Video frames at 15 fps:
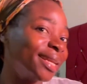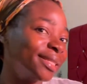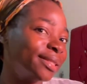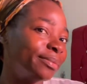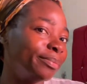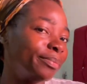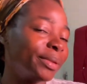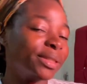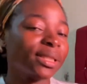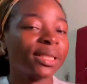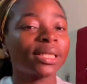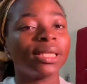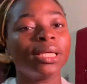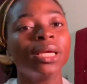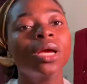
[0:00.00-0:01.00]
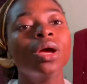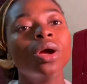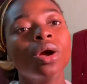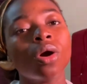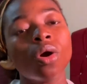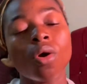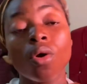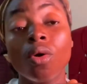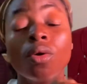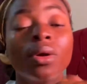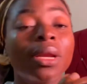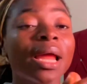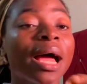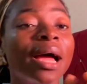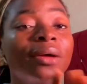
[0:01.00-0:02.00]
is basically
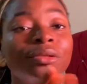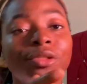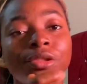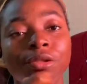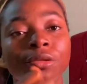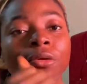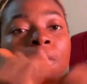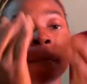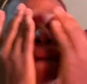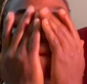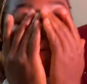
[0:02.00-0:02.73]
all I do.